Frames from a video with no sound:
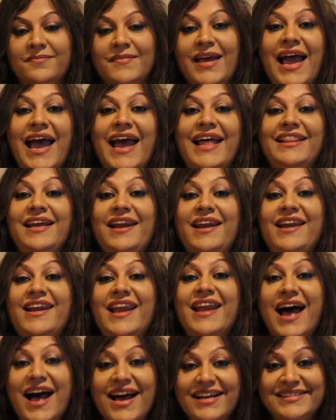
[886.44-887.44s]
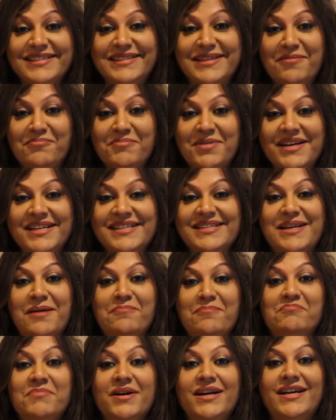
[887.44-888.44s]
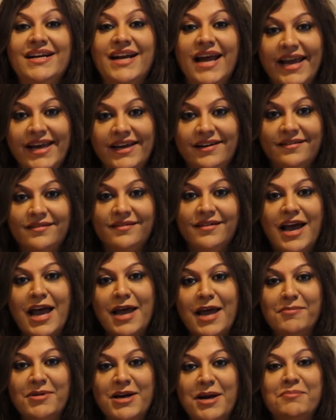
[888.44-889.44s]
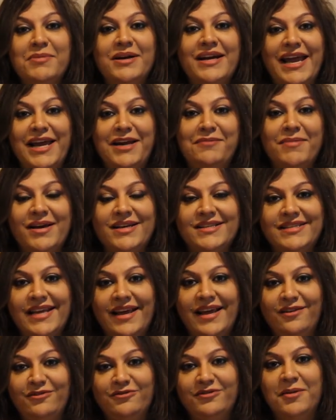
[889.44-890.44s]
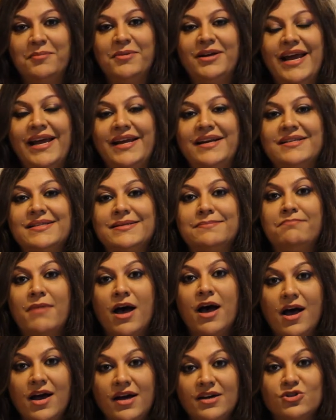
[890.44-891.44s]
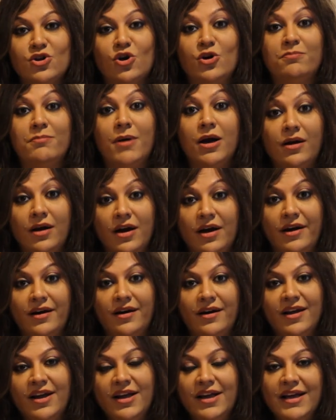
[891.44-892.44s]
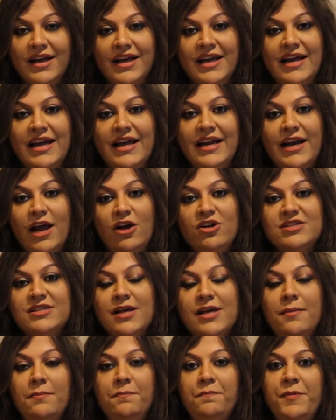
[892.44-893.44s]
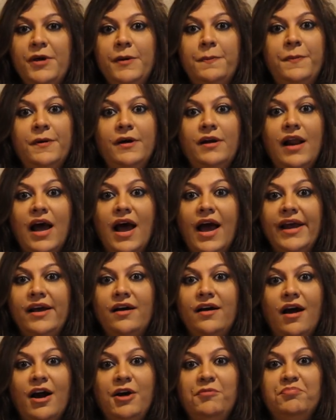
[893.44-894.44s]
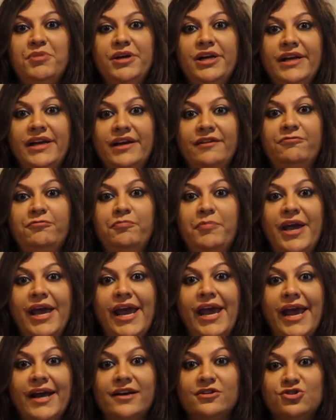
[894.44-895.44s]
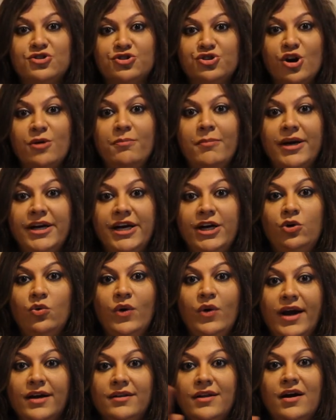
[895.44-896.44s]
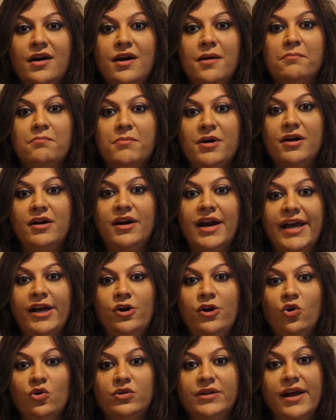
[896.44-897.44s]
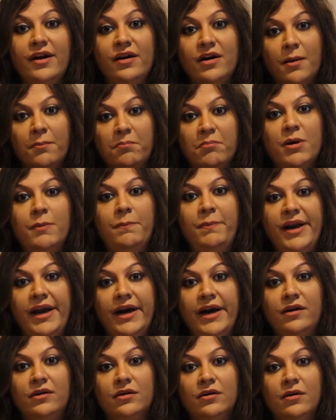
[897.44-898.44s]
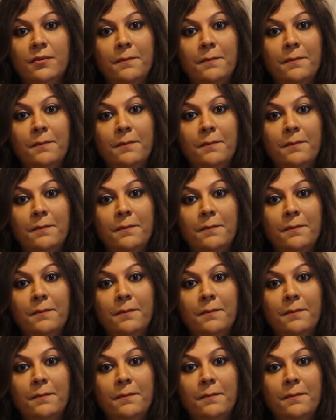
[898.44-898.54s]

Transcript: And the last number is number 9. I'm a number 9 myself. Number 9 is Mars or Mangal. Now, some people, I can't believe, pay extra money to get that number 9 on their number plate.